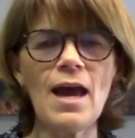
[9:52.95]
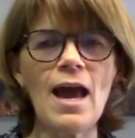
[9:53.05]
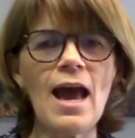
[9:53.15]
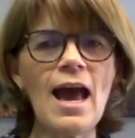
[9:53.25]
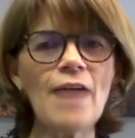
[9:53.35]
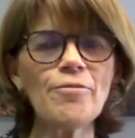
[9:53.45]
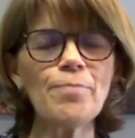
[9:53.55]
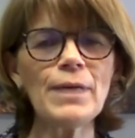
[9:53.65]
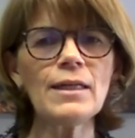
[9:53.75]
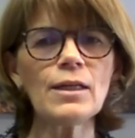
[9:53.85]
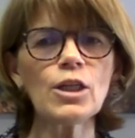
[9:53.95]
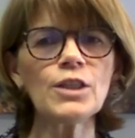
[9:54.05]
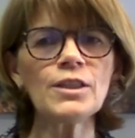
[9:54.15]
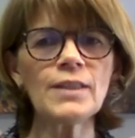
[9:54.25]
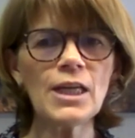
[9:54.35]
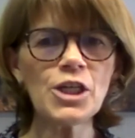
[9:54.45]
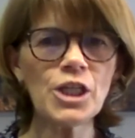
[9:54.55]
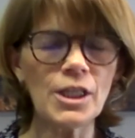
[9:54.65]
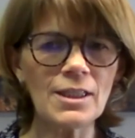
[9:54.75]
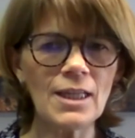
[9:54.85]
have been
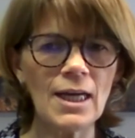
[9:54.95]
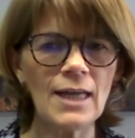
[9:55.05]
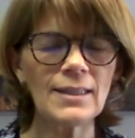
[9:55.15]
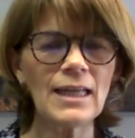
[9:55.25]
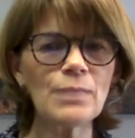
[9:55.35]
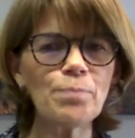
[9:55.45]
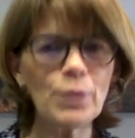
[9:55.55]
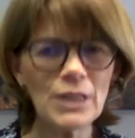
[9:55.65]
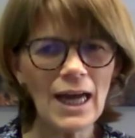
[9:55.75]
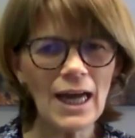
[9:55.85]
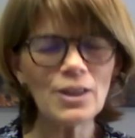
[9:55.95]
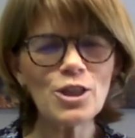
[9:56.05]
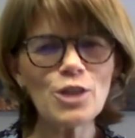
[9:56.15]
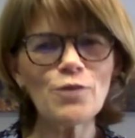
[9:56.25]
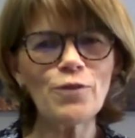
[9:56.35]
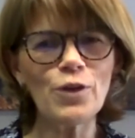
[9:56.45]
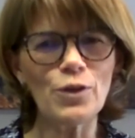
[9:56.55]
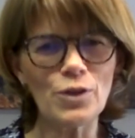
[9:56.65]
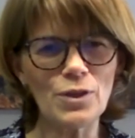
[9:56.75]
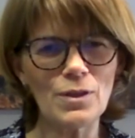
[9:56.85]
conditioned that putting others
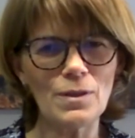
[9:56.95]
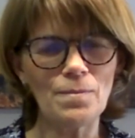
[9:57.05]
first